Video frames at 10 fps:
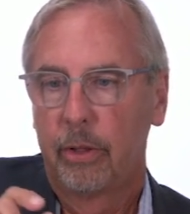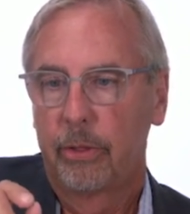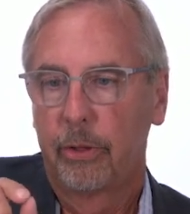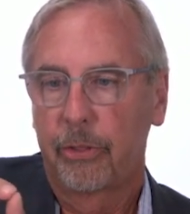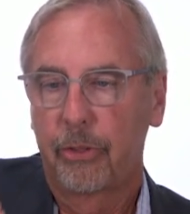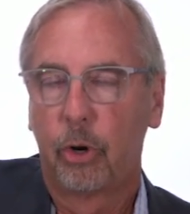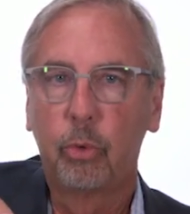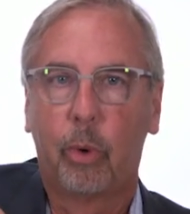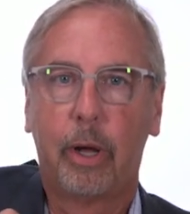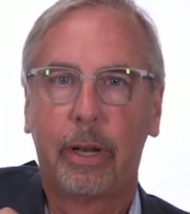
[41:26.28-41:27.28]
The third
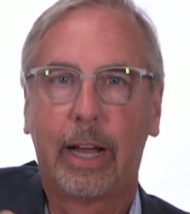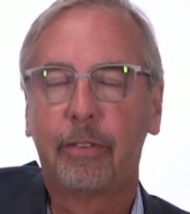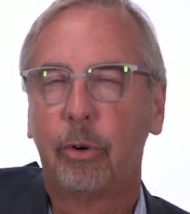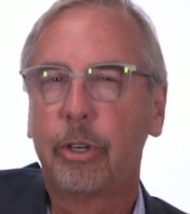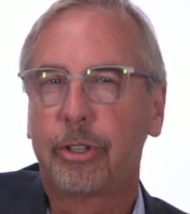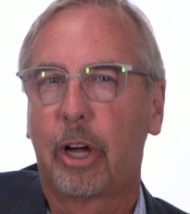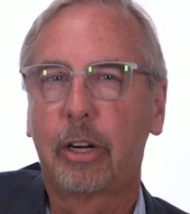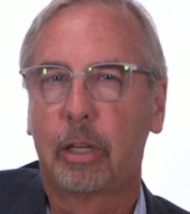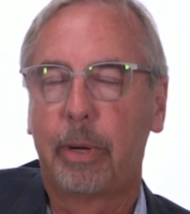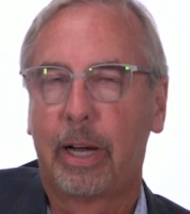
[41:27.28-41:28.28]
one I haven't really
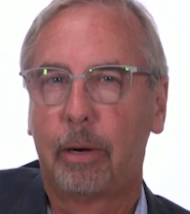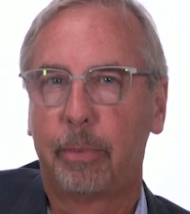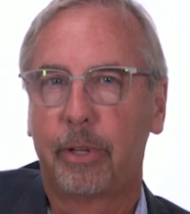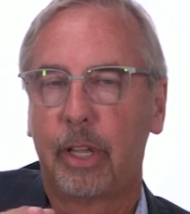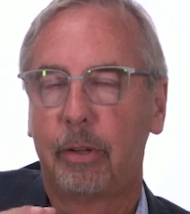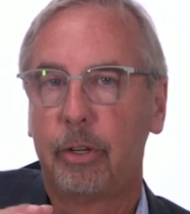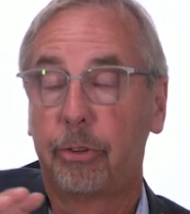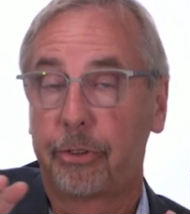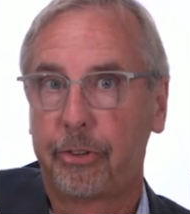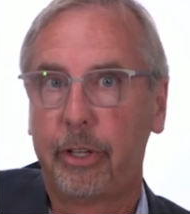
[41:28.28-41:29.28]
talked about, but
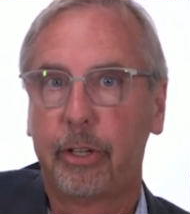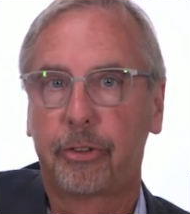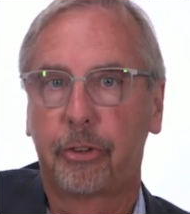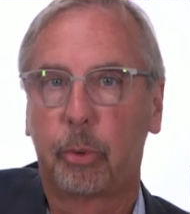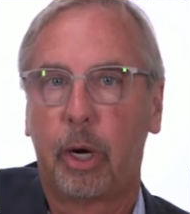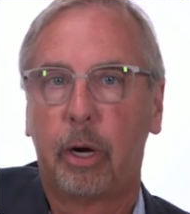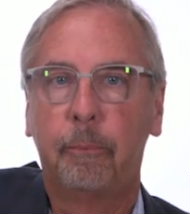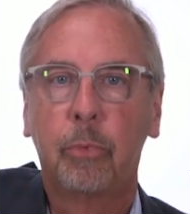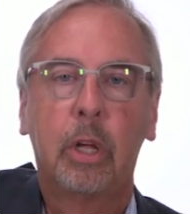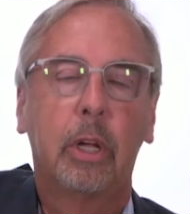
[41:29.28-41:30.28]
you'll see this as well.
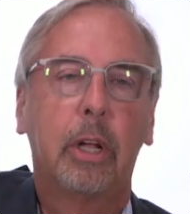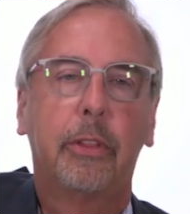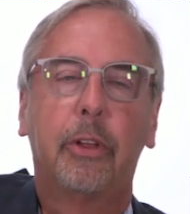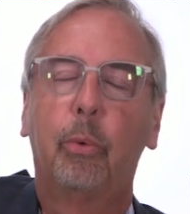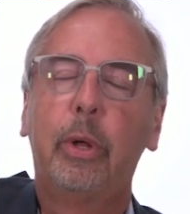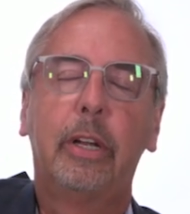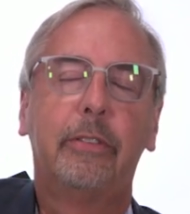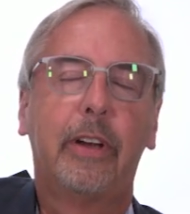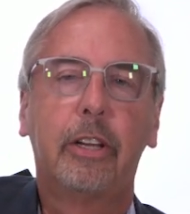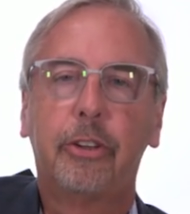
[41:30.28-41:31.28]
The renin
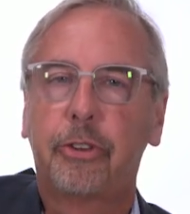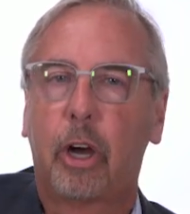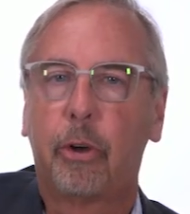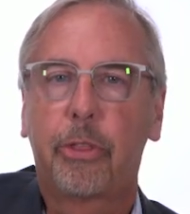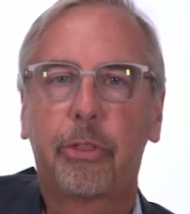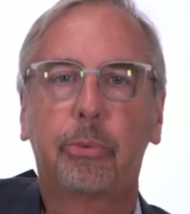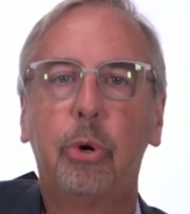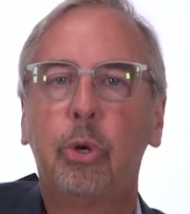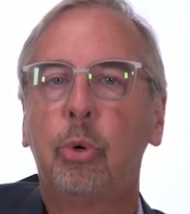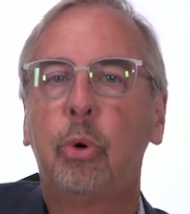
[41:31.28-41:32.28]
values are
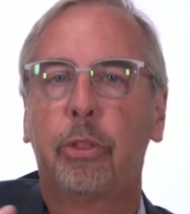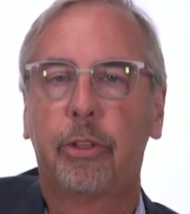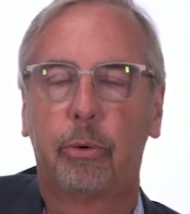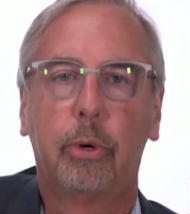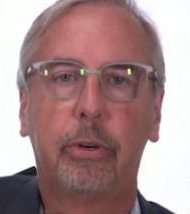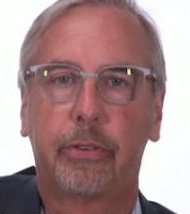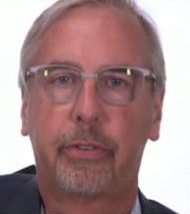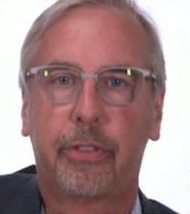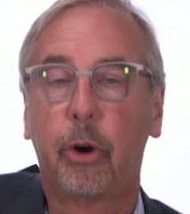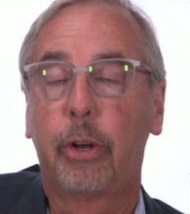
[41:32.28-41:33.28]
through the roof,
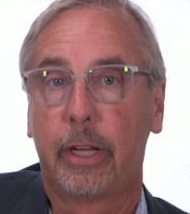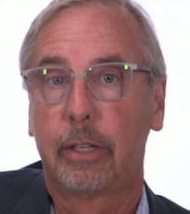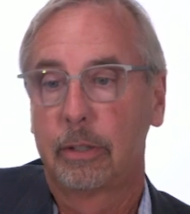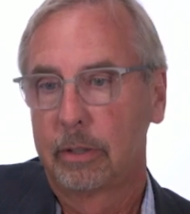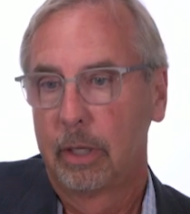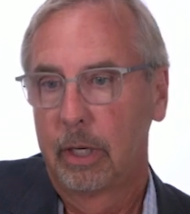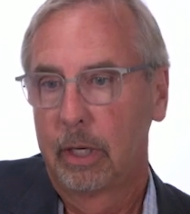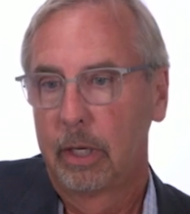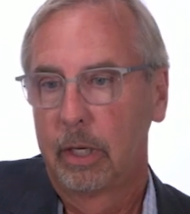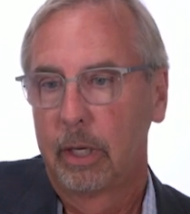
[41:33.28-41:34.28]
30,
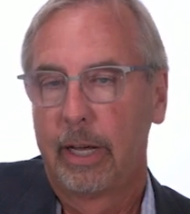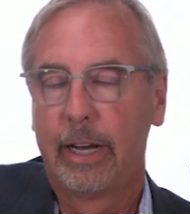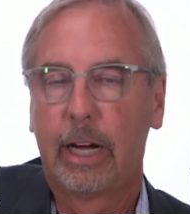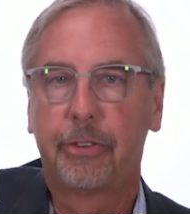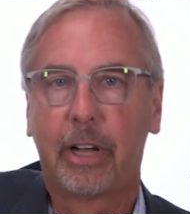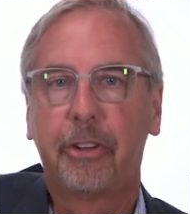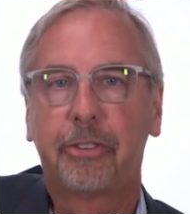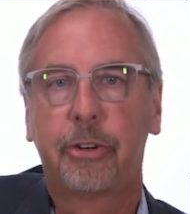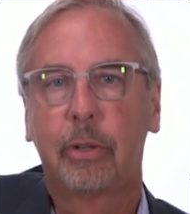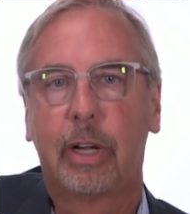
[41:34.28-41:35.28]
and
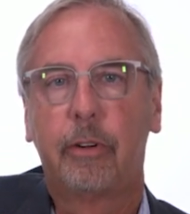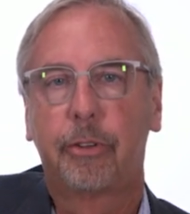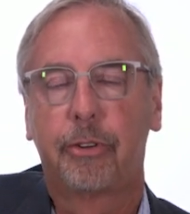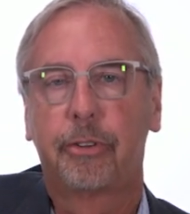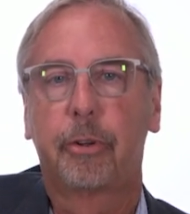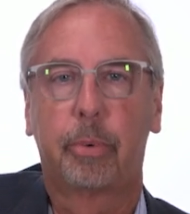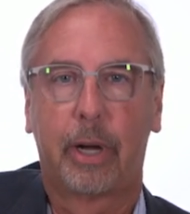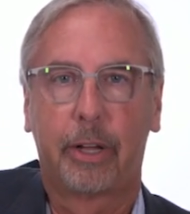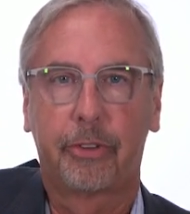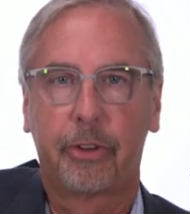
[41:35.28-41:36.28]
aldosterone levels are
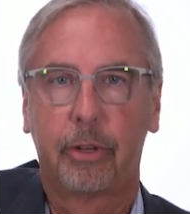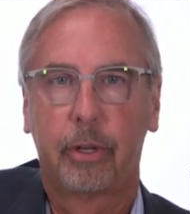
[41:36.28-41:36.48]
suppressed.